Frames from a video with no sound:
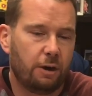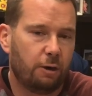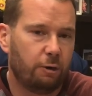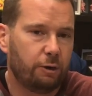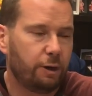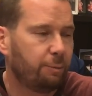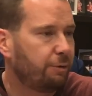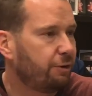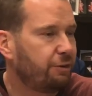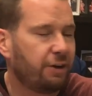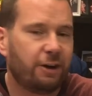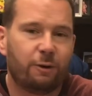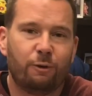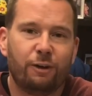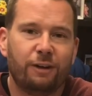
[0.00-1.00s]
Really appreciate
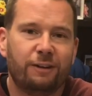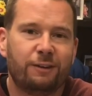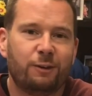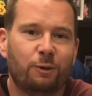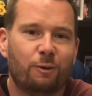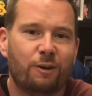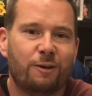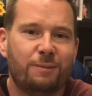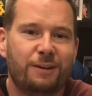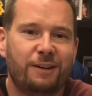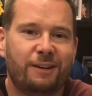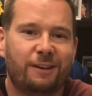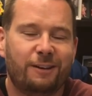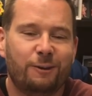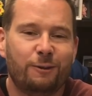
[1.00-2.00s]
your willingness to want to
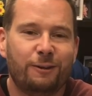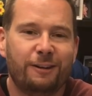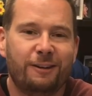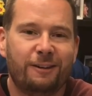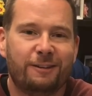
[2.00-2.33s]
be a youth leader